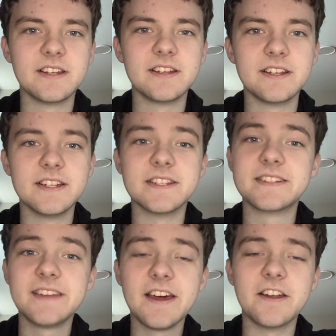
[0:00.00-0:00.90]

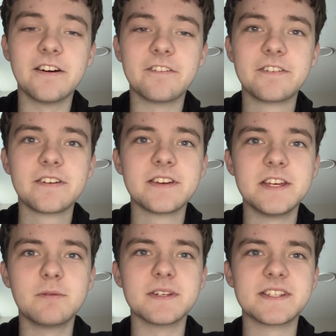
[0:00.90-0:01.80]
Instead of,
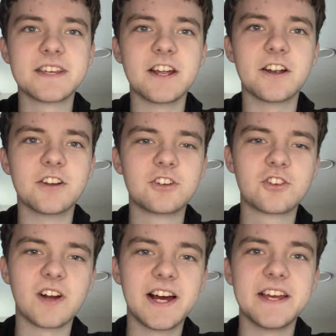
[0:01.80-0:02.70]
he was scared,
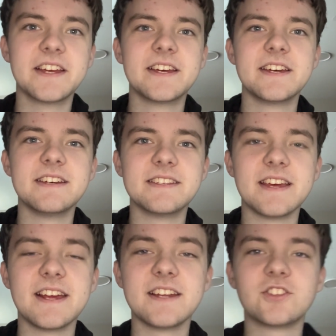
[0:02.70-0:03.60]
try, his
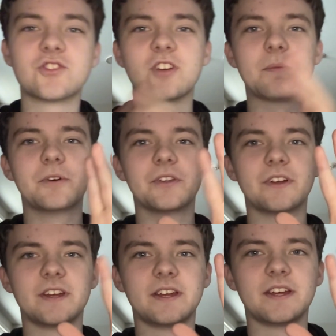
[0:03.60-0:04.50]
hands trembled,
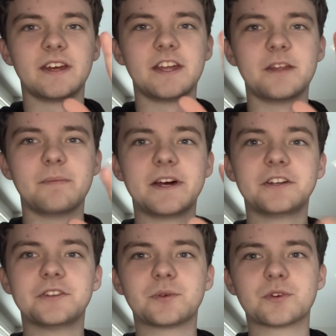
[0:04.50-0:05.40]
and the
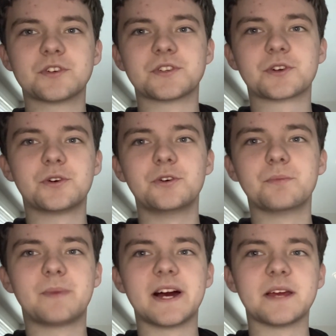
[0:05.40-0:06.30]
metal door's
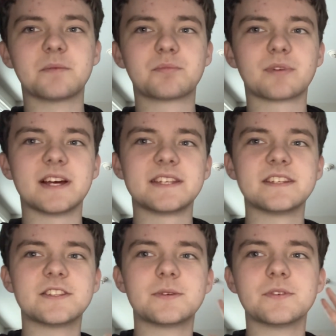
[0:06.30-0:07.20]
cold bite pressed
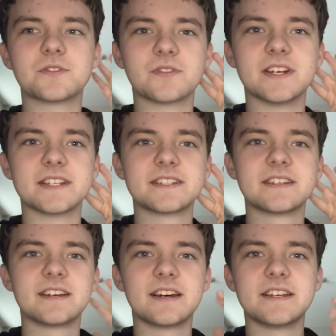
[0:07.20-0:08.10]
into his wrist
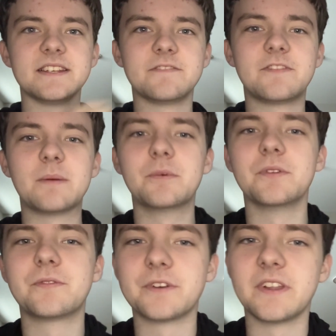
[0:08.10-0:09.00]
as he
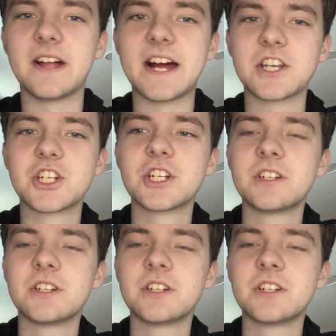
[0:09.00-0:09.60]
fumbled for the latch.